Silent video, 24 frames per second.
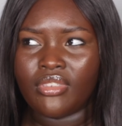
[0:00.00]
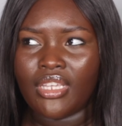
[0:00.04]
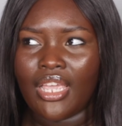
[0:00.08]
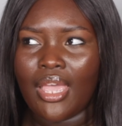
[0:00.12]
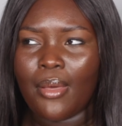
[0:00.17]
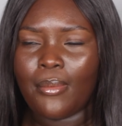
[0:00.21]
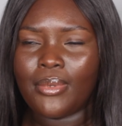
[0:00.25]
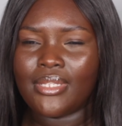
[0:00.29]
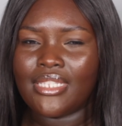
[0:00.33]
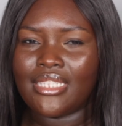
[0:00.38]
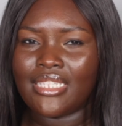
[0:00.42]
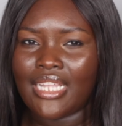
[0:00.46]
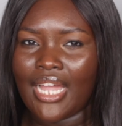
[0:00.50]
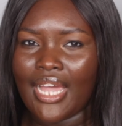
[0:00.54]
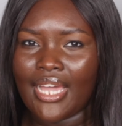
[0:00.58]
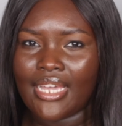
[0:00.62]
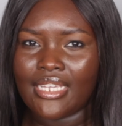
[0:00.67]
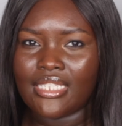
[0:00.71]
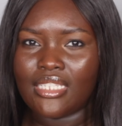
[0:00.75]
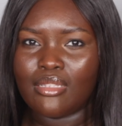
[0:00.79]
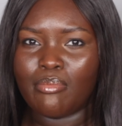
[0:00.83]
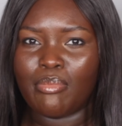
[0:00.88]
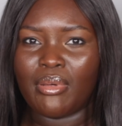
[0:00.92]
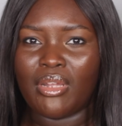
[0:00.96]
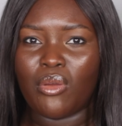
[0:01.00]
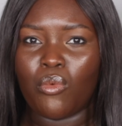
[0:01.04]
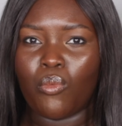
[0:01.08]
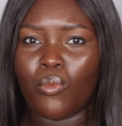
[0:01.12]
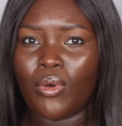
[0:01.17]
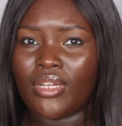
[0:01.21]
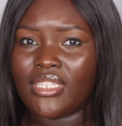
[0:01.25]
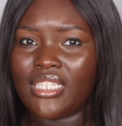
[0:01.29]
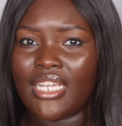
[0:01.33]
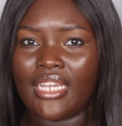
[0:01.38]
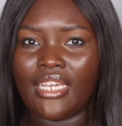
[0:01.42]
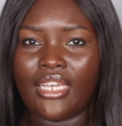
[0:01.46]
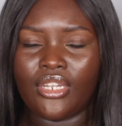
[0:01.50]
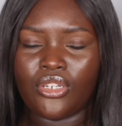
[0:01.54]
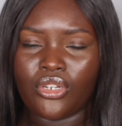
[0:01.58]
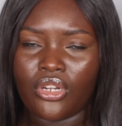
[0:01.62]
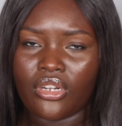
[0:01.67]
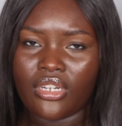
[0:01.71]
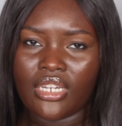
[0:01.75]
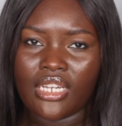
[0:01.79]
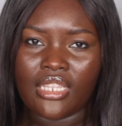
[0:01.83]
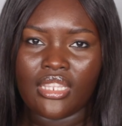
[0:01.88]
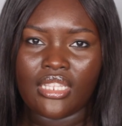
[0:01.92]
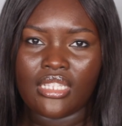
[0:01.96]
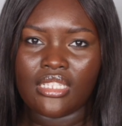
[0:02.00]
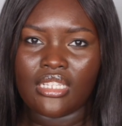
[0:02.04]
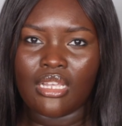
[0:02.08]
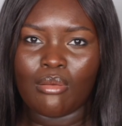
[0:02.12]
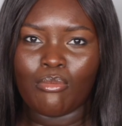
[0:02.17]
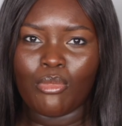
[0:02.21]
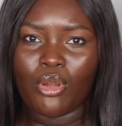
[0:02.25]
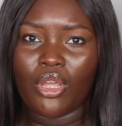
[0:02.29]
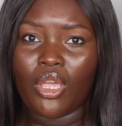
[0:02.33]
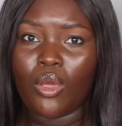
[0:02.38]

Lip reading: It was nice, but once I get darker in the summer,